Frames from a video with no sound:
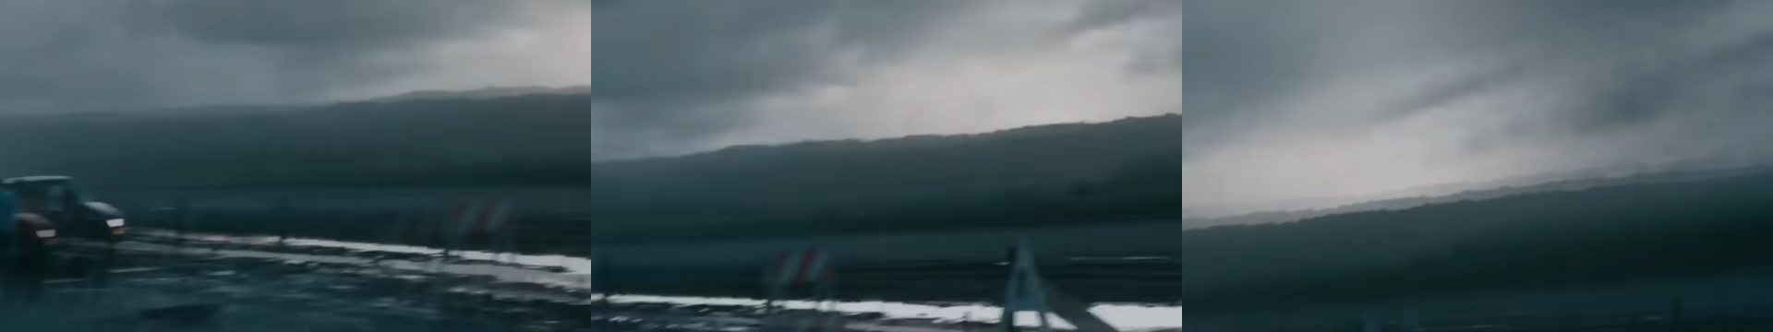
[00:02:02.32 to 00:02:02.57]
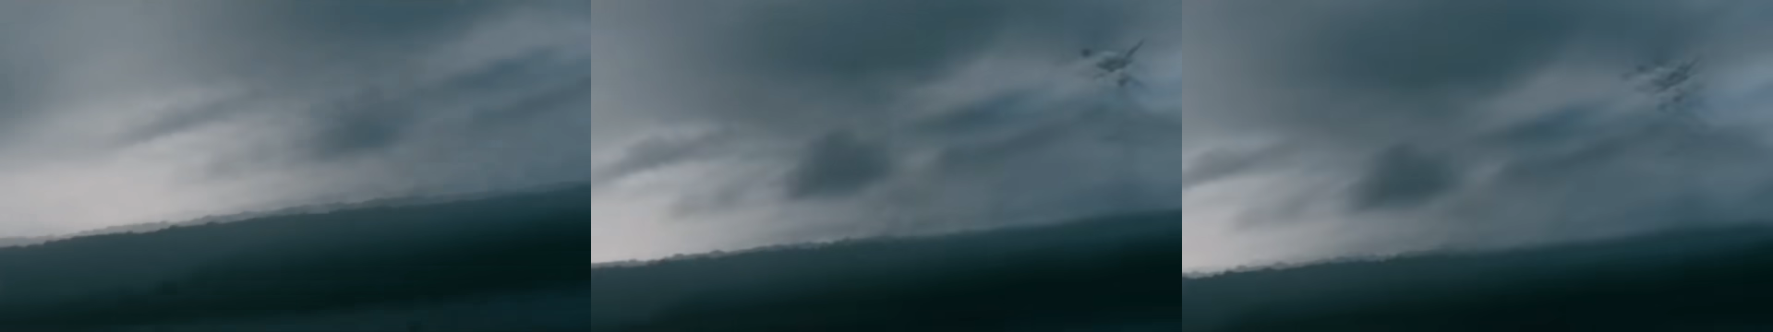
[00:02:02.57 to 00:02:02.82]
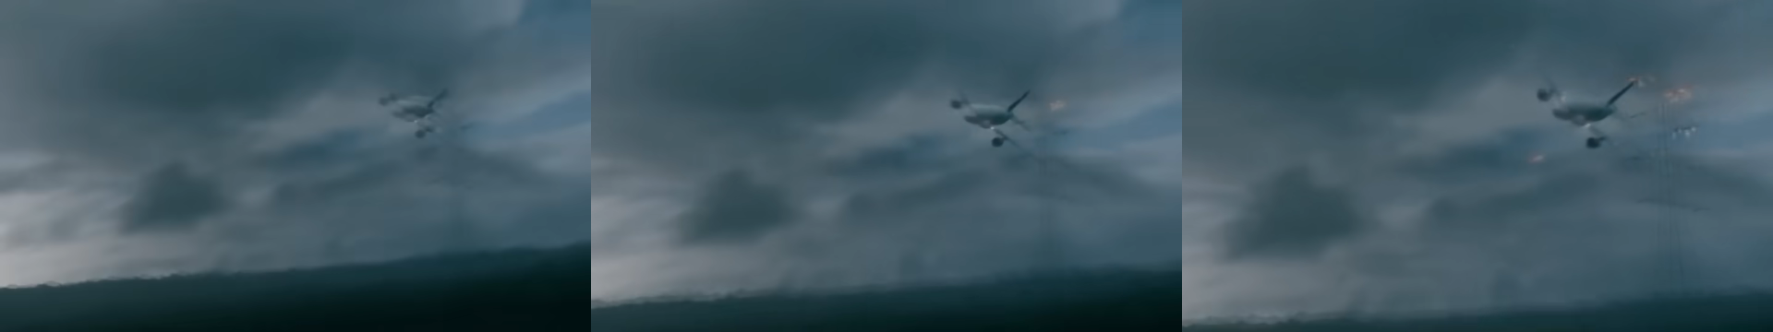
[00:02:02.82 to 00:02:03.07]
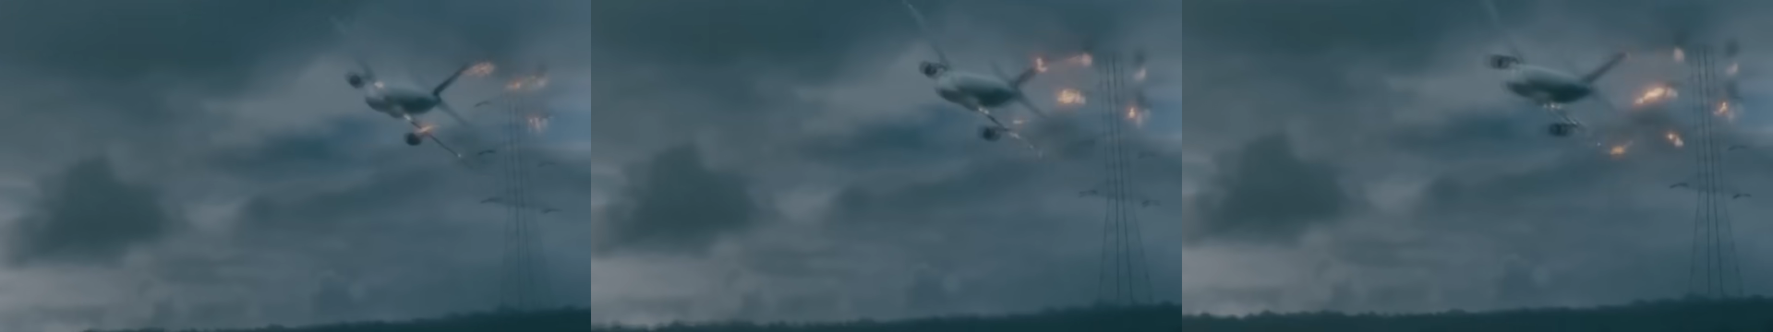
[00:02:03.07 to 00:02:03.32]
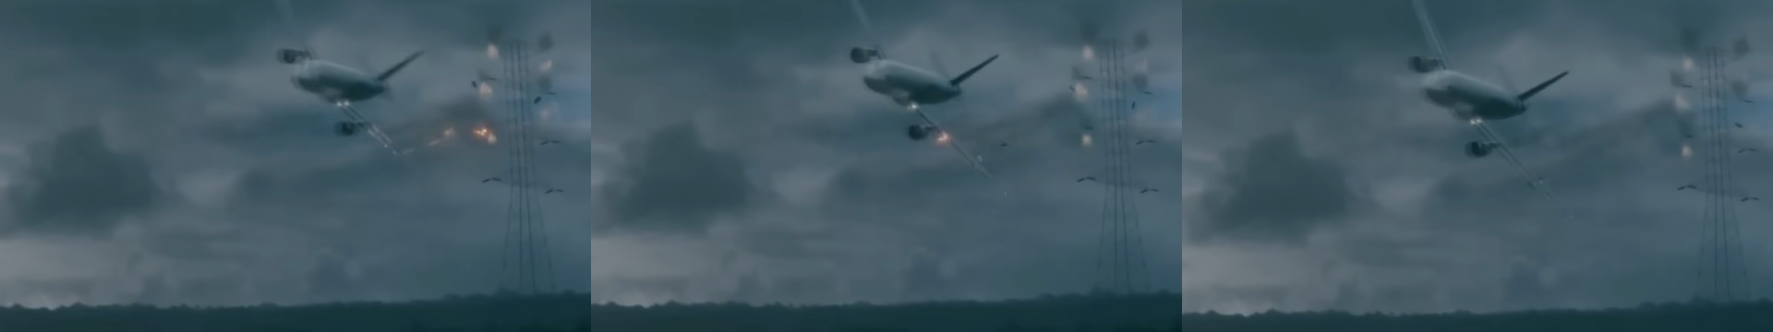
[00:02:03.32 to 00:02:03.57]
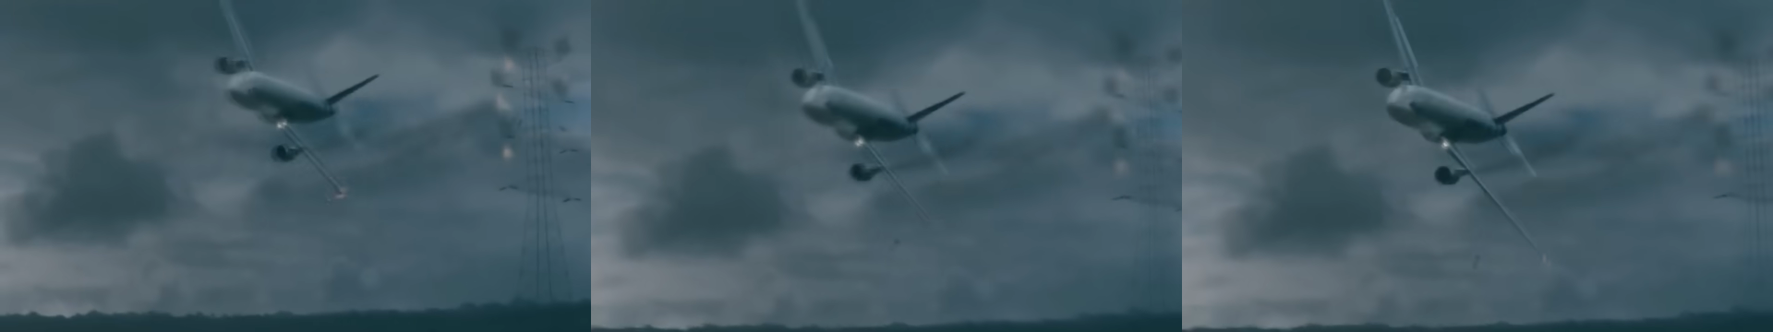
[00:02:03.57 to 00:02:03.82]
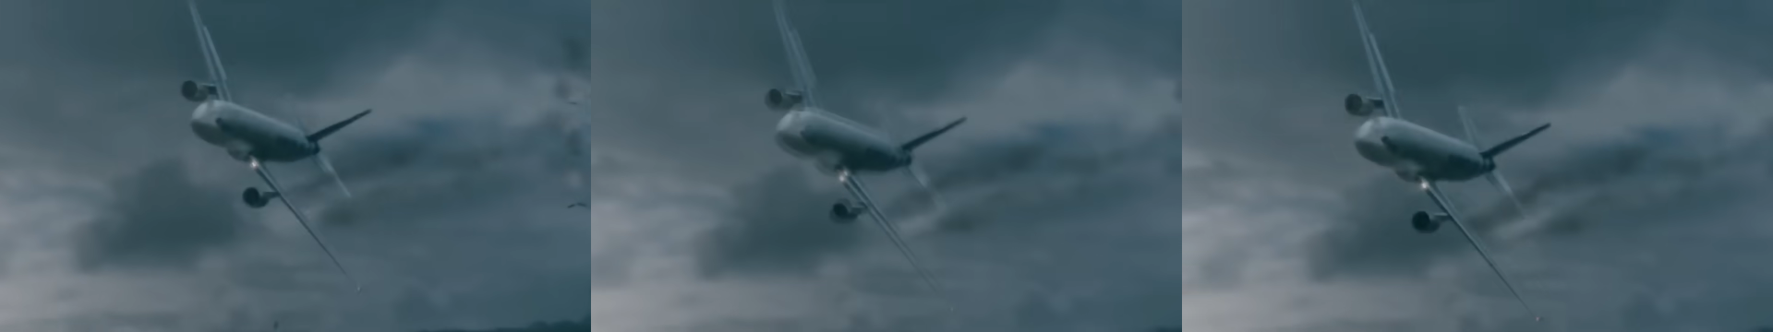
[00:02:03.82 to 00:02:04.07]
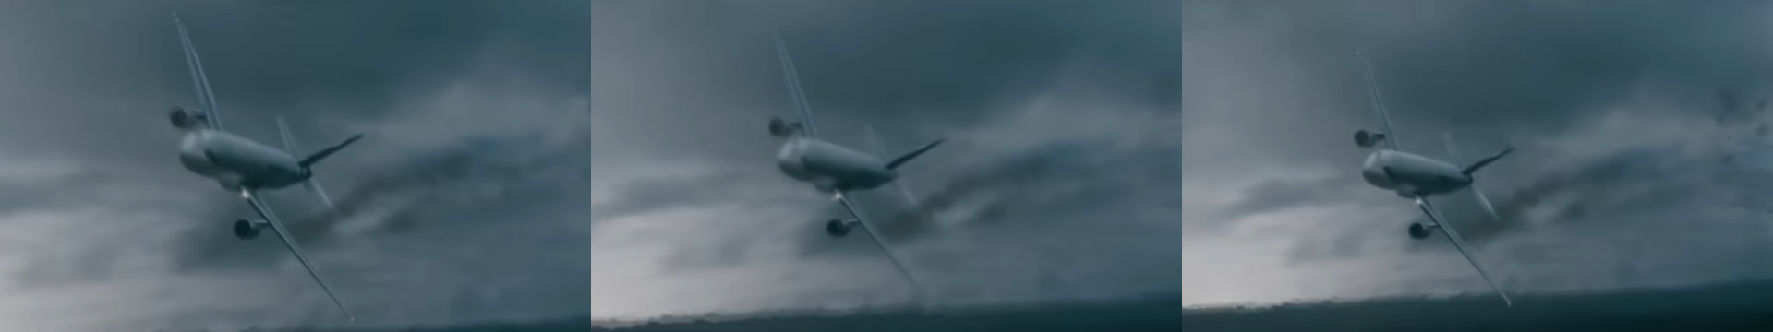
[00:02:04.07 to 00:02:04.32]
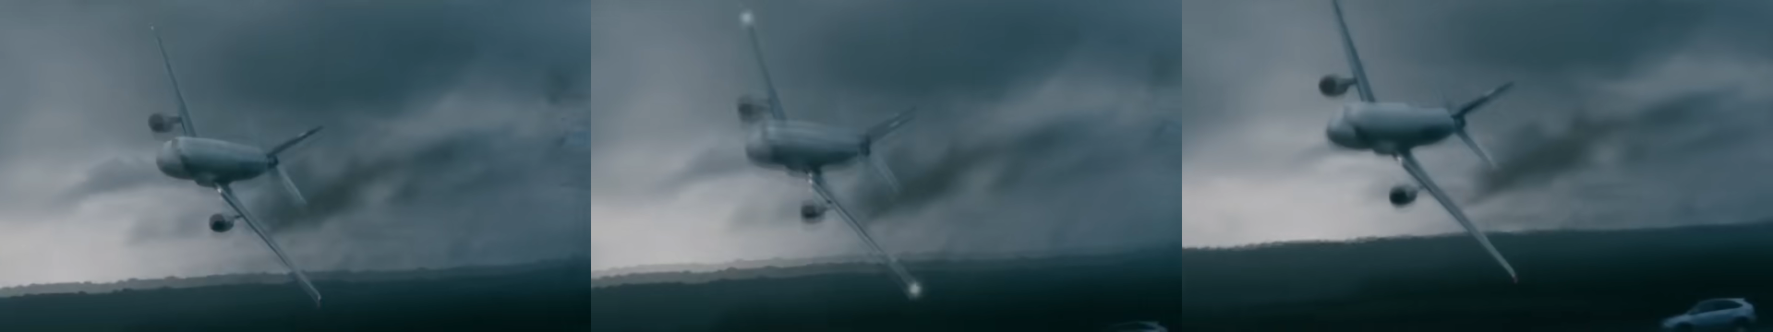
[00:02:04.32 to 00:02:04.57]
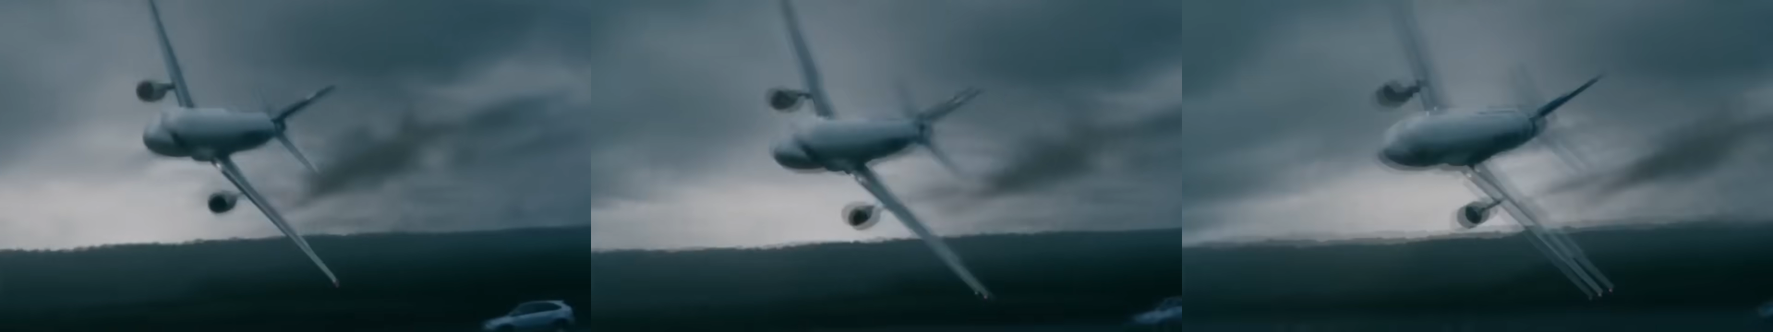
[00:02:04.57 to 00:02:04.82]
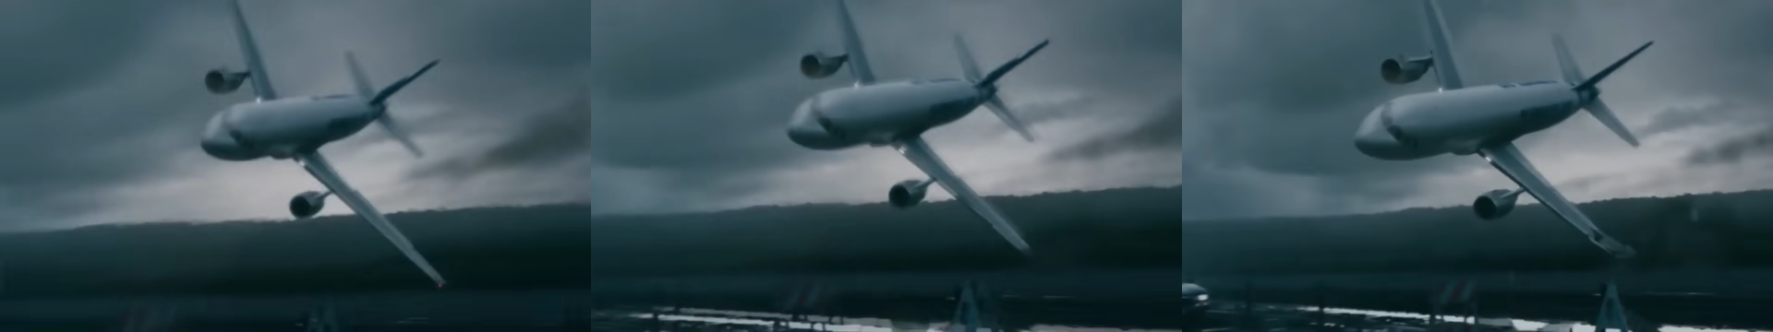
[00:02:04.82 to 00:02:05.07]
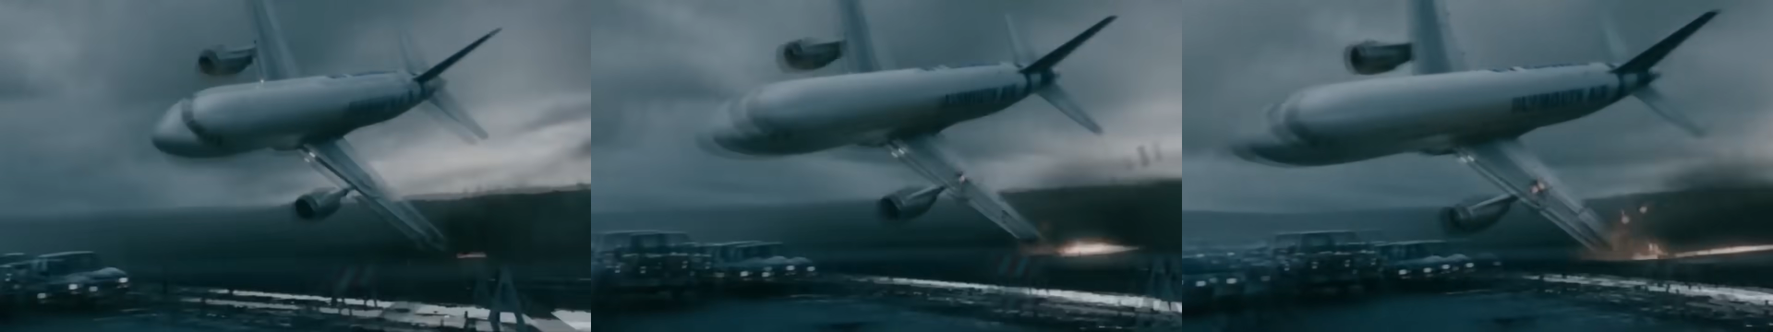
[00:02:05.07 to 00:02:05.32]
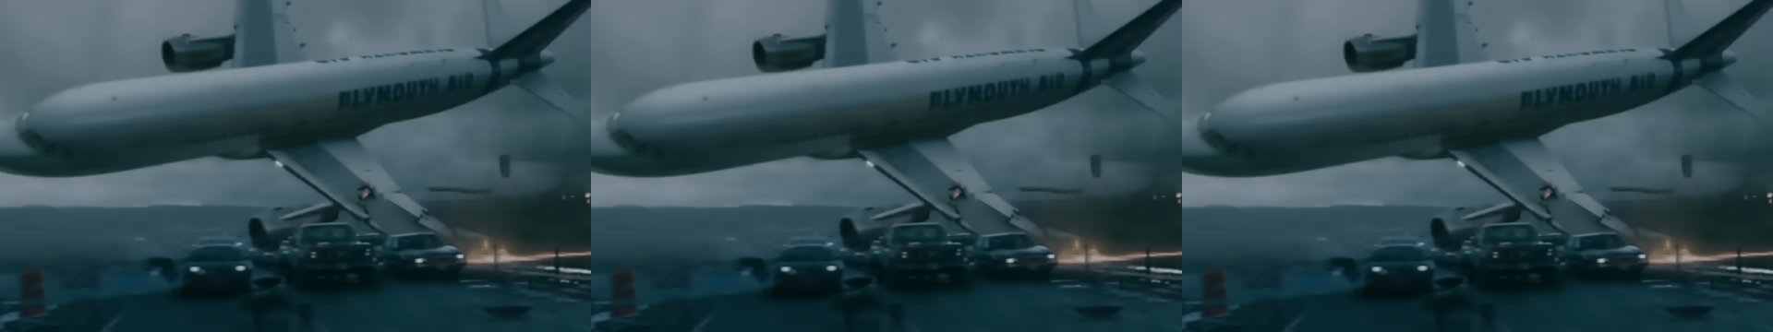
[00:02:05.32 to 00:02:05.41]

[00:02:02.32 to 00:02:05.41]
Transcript: Nobody's mouth can be seen.